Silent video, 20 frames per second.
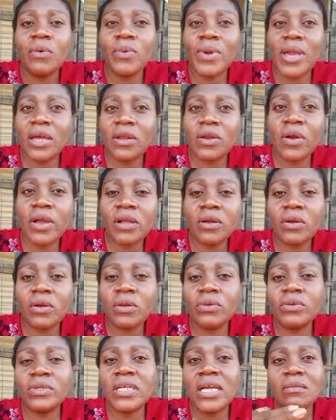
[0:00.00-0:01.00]
we are not
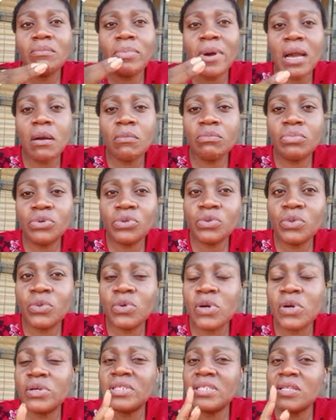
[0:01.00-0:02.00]
included, bamboo
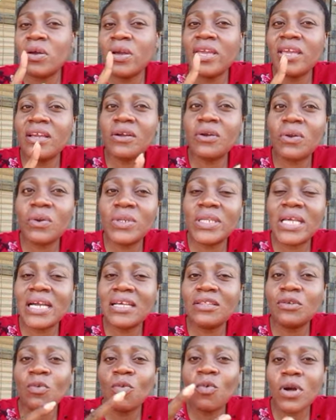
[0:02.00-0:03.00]
was not
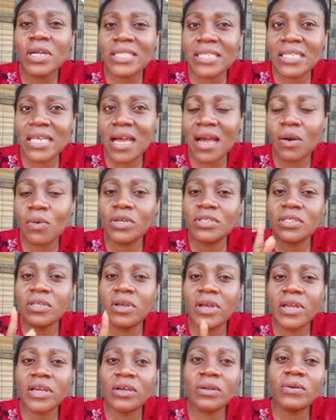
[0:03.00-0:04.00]
included, water was
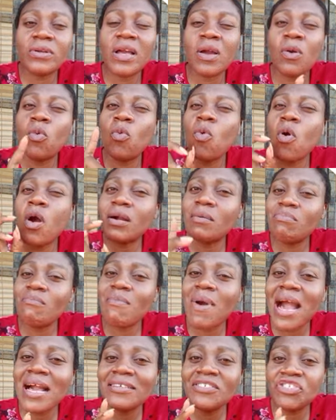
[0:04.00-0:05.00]
not included,
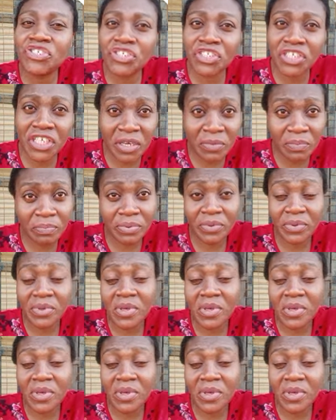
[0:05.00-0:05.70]
workmanship